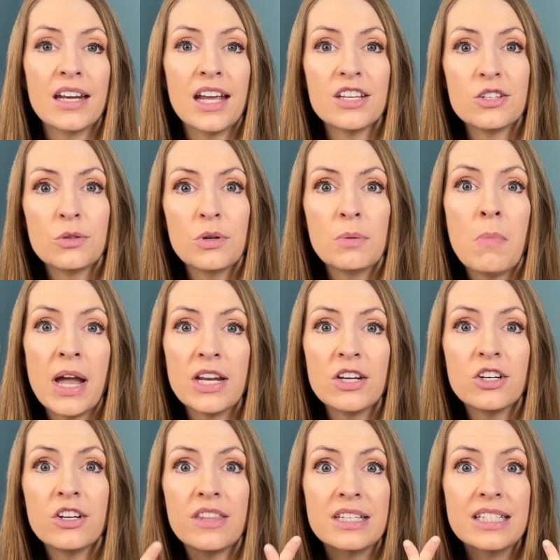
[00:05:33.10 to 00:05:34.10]
as a
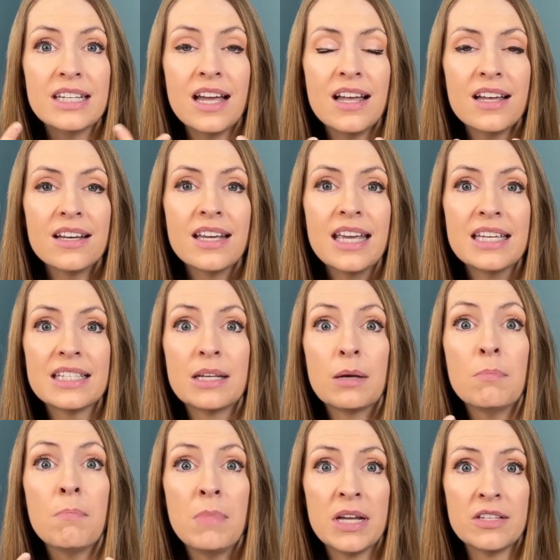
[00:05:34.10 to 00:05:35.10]
reminder, the tongue is a
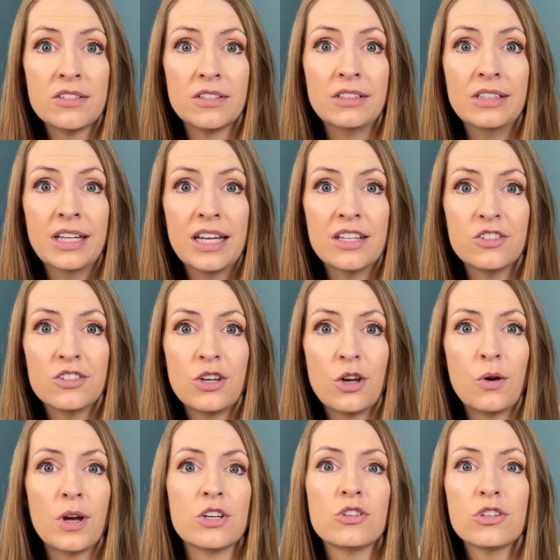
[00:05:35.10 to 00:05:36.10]
muscle. And so
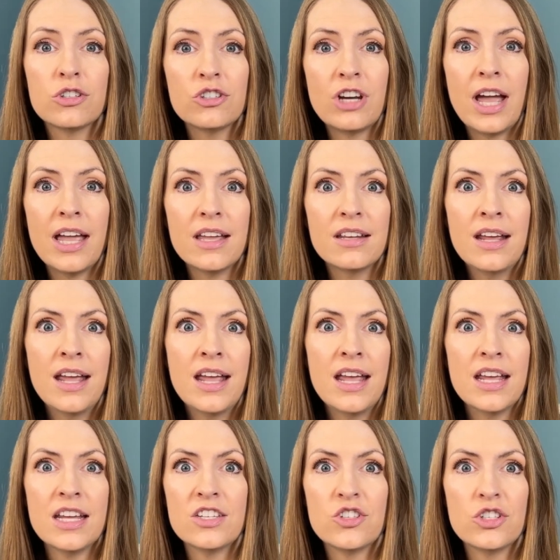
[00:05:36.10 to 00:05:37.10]
as your child
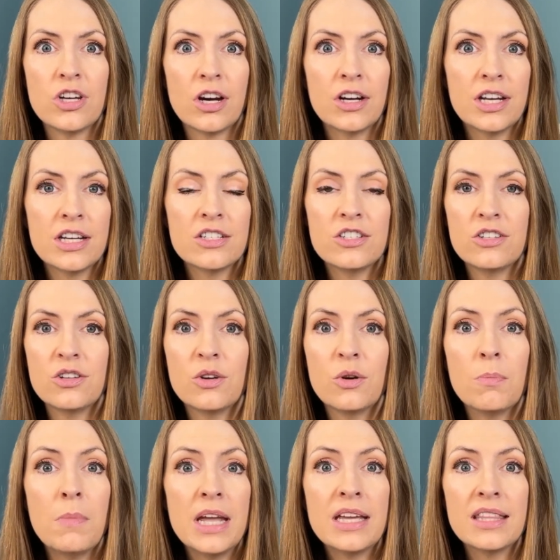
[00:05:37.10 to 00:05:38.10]
is starting to
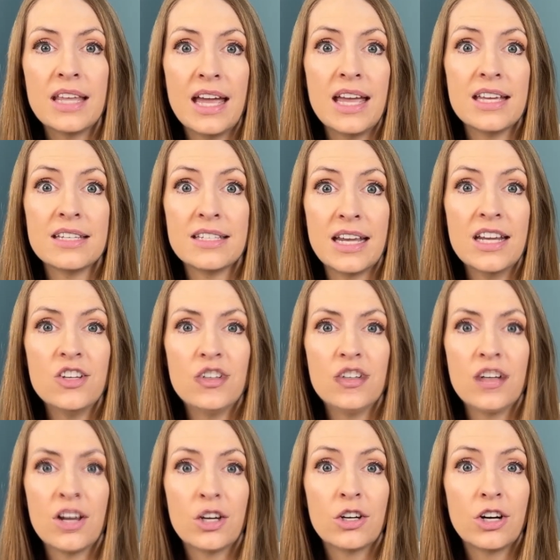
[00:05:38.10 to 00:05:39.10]
make the
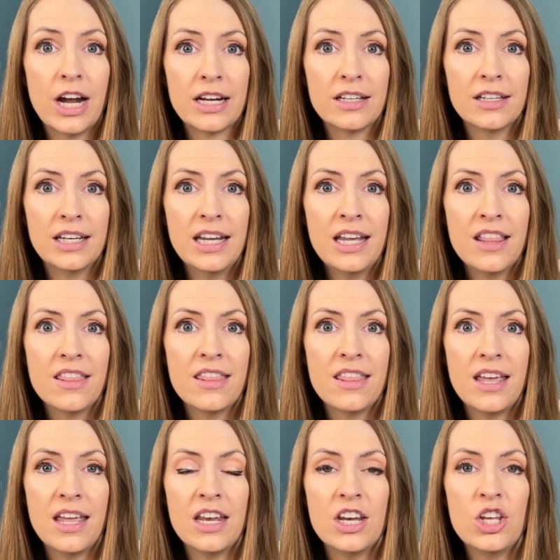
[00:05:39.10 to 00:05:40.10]
SH correctly,
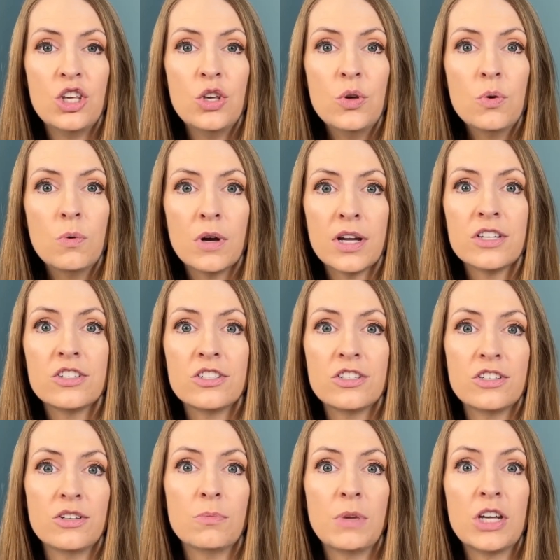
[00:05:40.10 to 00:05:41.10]
then you want
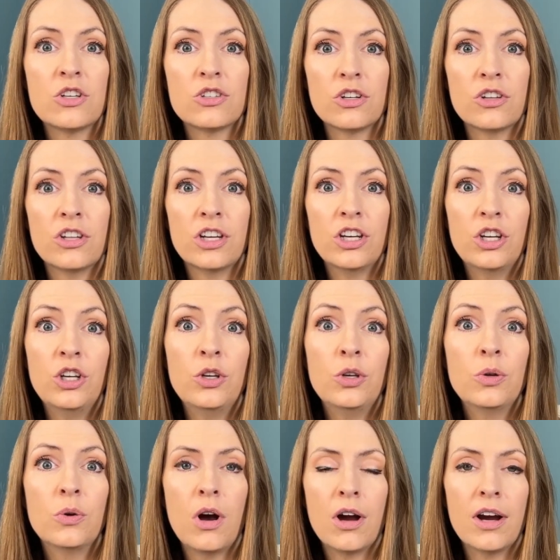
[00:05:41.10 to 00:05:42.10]
to make sure that
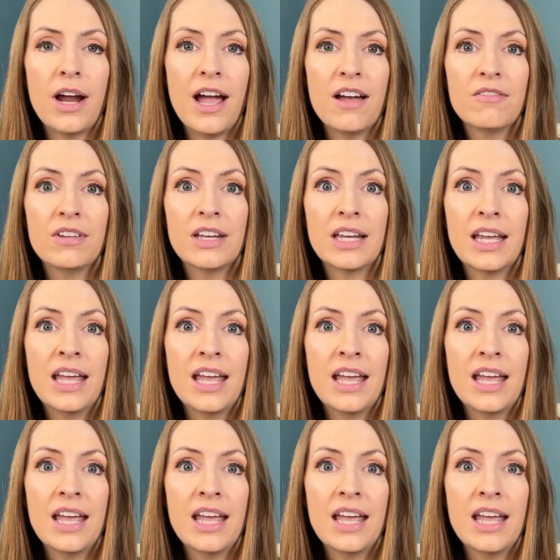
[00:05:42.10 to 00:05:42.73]
you are having